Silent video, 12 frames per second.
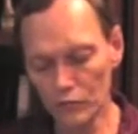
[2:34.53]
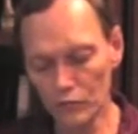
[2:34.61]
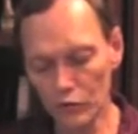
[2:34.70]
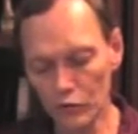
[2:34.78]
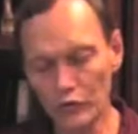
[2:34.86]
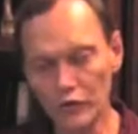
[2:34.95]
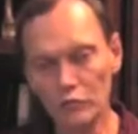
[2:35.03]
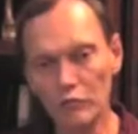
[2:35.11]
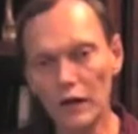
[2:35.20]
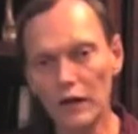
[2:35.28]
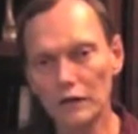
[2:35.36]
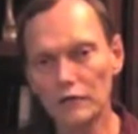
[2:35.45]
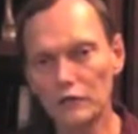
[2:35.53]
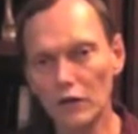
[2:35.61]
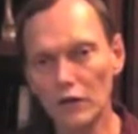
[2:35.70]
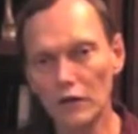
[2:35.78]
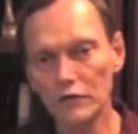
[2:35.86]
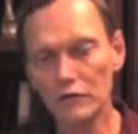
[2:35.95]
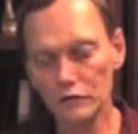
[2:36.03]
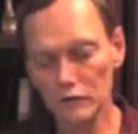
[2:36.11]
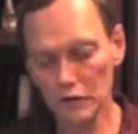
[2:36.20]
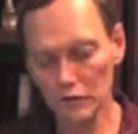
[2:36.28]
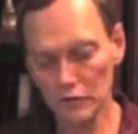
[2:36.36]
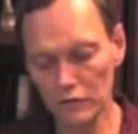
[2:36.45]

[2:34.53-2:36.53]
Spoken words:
when we're in bondage to all this stuff